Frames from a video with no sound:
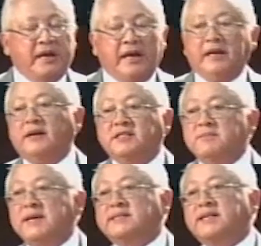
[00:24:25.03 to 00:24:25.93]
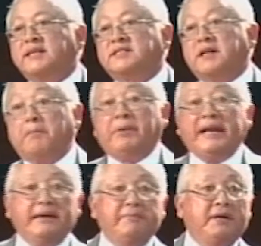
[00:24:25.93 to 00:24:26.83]
It doesn't make sense
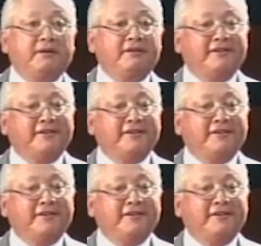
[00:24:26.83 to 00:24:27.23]
blaming